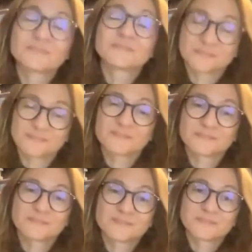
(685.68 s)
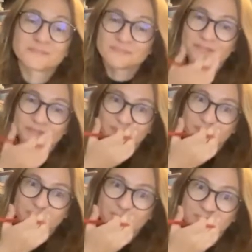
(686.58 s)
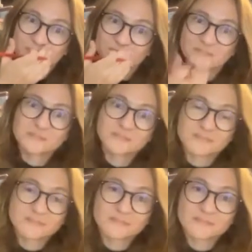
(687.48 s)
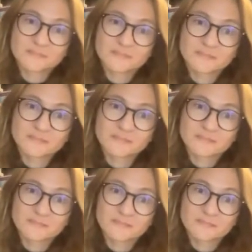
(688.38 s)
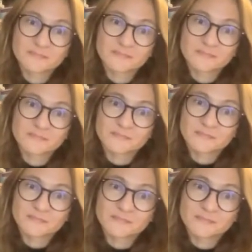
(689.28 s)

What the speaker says: [no speech]